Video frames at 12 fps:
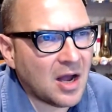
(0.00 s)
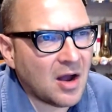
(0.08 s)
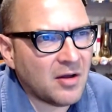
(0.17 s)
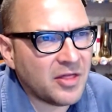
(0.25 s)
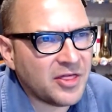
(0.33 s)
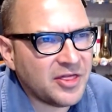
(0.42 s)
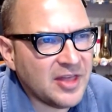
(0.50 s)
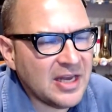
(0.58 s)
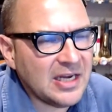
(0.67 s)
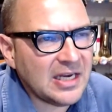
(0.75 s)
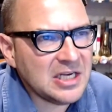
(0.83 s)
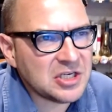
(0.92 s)

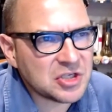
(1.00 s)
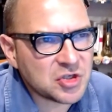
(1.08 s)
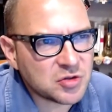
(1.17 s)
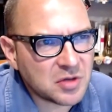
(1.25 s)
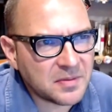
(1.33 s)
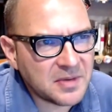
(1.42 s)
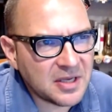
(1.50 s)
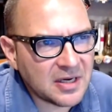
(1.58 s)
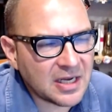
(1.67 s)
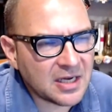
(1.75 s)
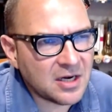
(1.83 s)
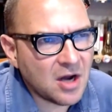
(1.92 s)
thinly
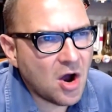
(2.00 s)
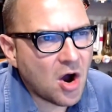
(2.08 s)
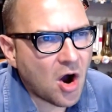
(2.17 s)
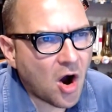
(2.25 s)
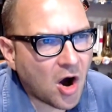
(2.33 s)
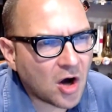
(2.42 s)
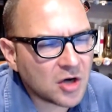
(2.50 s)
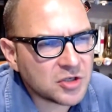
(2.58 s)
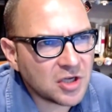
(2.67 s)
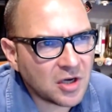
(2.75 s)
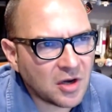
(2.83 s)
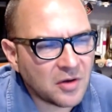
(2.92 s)
distributed, hard
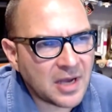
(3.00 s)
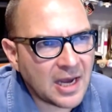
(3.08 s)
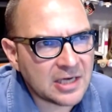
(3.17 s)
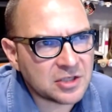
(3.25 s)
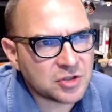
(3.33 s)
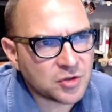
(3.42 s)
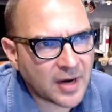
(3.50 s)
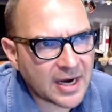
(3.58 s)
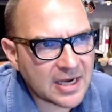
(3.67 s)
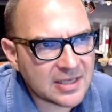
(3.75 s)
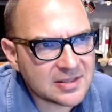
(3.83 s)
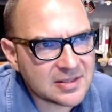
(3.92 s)
to locate
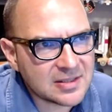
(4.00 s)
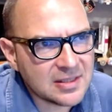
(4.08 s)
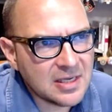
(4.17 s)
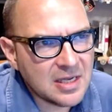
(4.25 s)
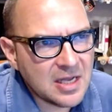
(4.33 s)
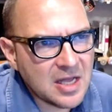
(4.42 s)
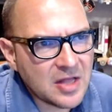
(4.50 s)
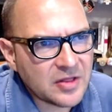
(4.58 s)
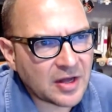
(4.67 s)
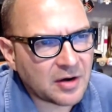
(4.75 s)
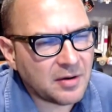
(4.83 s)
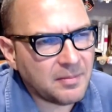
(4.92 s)
traits that
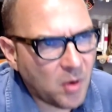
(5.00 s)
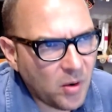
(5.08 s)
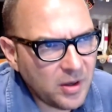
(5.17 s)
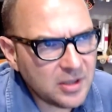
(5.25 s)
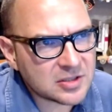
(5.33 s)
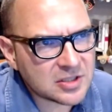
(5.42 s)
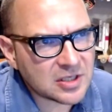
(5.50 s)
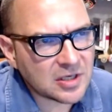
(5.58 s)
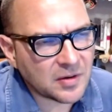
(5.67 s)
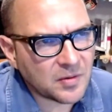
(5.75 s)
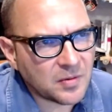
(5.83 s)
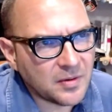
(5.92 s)
are important to
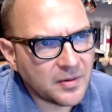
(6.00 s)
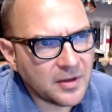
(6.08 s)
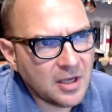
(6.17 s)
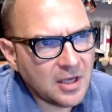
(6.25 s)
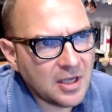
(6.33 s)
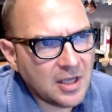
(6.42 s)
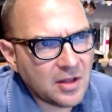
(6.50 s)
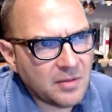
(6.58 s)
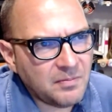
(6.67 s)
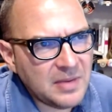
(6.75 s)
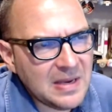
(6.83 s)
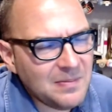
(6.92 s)
you.
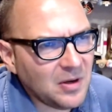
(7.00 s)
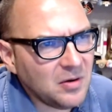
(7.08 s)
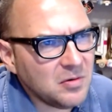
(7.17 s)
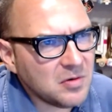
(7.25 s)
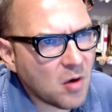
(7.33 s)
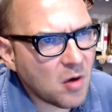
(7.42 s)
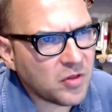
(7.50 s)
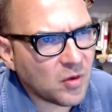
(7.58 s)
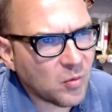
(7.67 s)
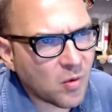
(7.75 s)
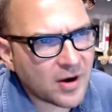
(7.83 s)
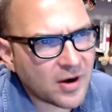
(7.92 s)
People who know the
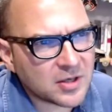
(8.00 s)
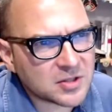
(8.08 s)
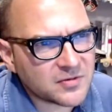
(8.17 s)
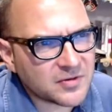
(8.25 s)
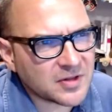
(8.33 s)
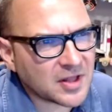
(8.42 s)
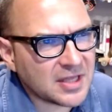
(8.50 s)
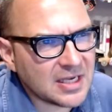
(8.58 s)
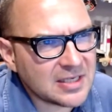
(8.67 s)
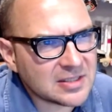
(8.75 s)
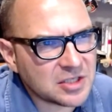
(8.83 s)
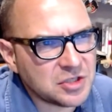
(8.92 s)
words for the
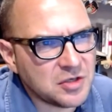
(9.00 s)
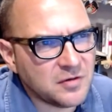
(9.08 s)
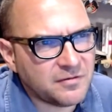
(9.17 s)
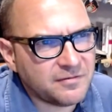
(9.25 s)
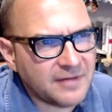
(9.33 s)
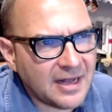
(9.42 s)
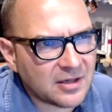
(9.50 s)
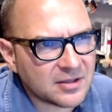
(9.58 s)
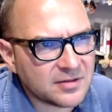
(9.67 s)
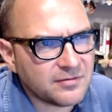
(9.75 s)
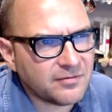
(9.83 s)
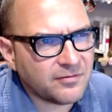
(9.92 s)
things that you've felt
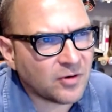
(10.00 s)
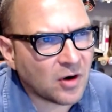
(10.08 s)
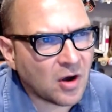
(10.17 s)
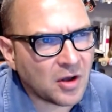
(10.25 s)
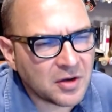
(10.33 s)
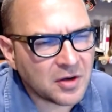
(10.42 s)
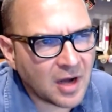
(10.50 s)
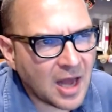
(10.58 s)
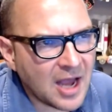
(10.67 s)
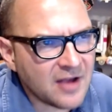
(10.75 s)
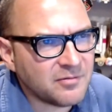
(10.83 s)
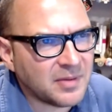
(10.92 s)
for all your
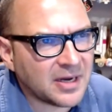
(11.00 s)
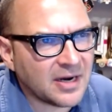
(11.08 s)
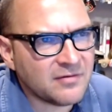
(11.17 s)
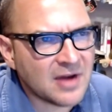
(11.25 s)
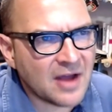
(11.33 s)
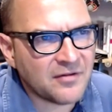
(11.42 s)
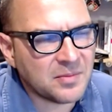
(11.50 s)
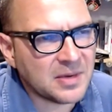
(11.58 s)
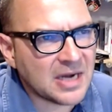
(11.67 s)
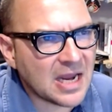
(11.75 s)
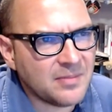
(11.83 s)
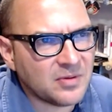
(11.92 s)
life but have never been
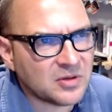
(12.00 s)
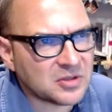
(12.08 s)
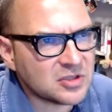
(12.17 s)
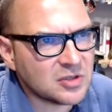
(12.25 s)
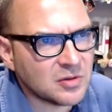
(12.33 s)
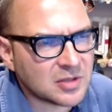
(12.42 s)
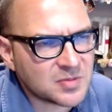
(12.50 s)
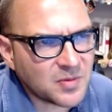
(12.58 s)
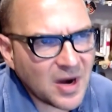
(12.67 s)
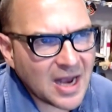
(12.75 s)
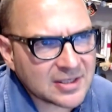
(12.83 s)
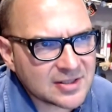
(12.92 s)
able to
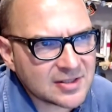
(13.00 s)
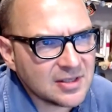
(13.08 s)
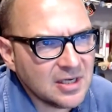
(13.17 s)
express.